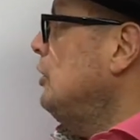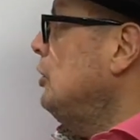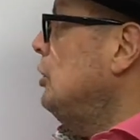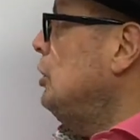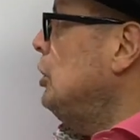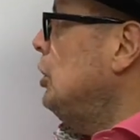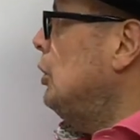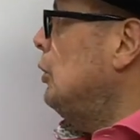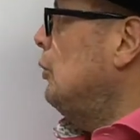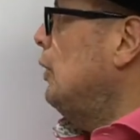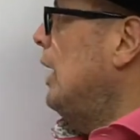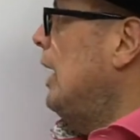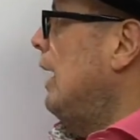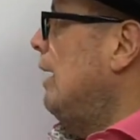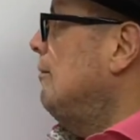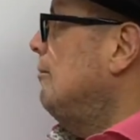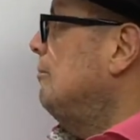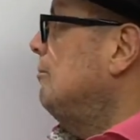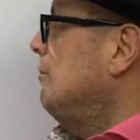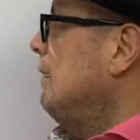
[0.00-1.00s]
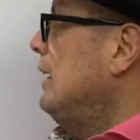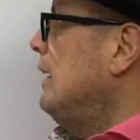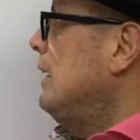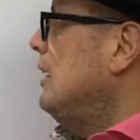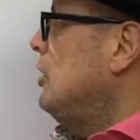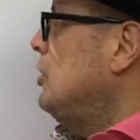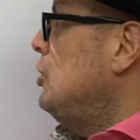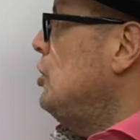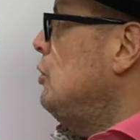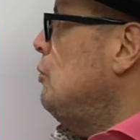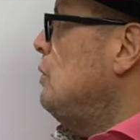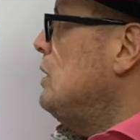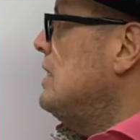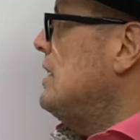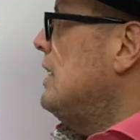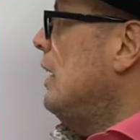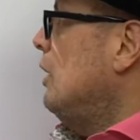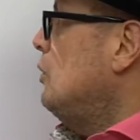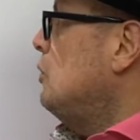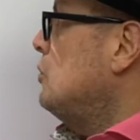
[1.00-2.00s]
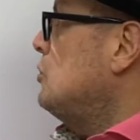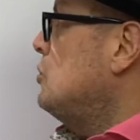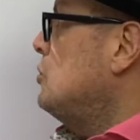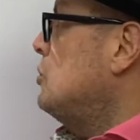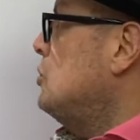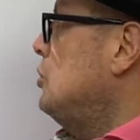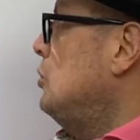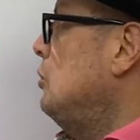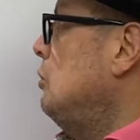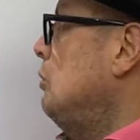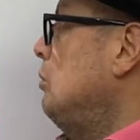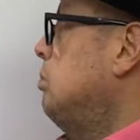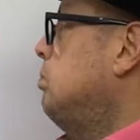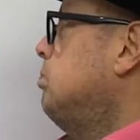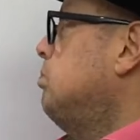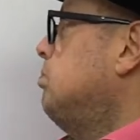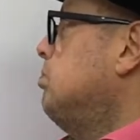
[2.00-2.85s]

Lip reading: don't know, u is equal to